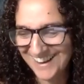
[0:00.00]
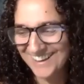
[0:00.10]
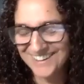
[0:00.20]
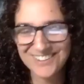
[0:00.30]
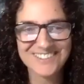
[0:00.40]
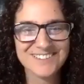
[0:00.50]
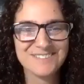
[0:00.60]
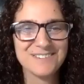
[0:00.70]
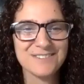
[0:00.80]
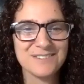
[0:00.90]
I know the
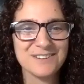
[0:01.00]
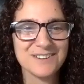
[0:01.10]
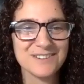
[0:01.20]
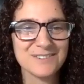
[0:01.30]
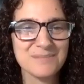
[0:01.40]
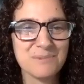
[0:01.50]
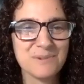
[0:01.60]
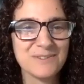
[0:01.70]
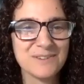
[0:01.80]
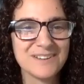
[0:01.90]
difference between girls and
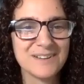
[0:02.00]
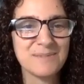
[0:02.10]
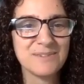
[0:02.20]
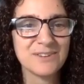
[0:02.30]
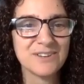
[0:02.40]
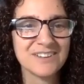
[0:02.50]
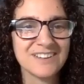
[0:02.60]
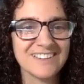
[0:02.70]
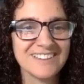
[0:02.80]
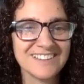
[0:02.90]
boys when it comes to
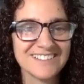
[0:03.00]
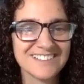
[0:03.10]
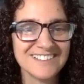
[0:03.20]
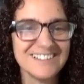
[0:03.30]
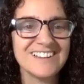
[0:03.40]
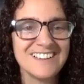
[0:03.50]
cooking in the kitchen.